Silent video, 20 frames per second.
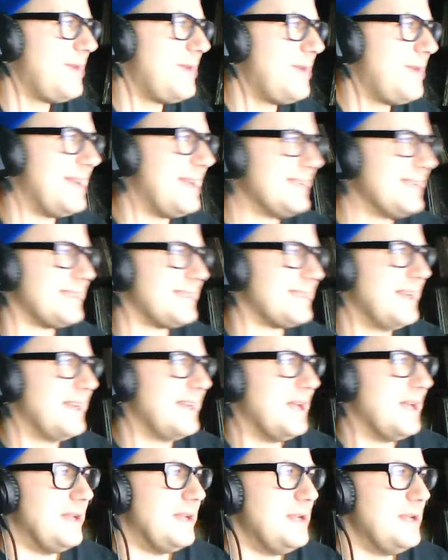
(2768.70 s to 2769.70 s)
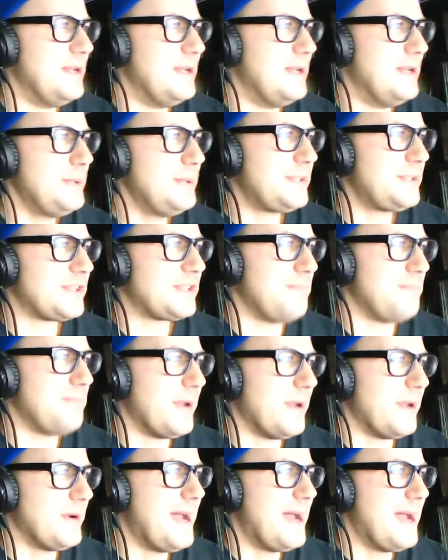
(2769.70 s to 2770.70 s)
is New
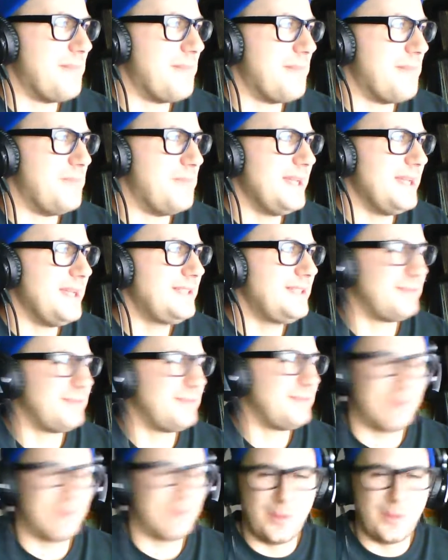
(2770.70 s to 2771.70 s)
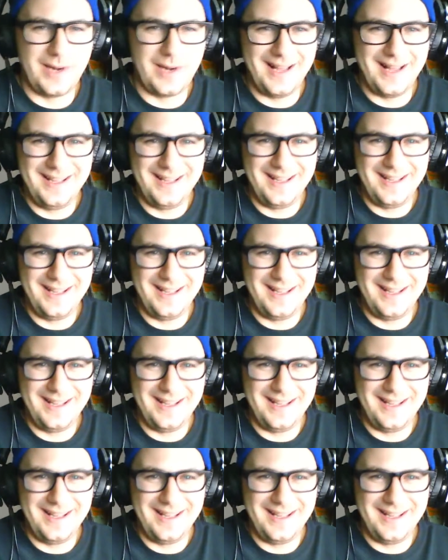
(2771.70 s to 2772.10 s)
Smyrna Beach, Florida.